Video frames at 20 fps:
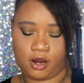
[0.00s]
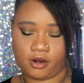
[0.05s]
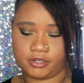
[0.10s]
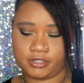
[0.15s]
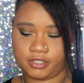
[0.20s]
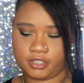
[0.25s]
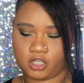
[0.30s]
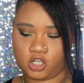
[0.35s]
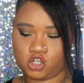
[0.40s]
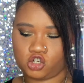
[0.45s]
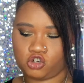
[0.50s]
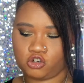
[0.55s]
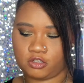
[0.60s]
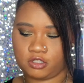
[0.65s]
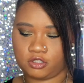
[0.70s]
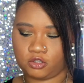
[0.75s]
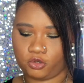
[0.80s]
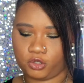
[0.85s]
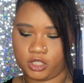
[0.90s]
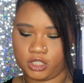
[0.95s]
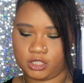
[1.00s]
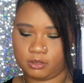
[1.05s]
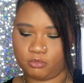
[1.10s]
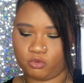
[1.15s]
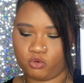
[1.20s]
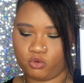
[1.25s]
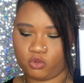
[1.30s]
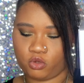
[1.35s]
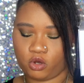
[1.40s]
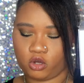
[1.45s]
Our signature silky
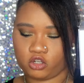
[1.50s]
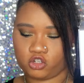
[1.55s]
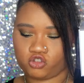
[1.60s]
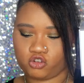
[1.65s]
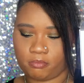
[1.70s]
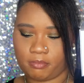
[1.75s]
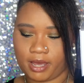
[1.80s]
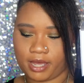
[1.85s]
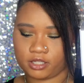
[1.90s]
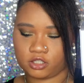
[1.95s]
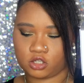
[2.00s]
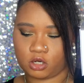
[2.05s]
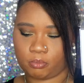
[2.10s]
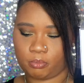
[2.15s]
smooth ultra mattes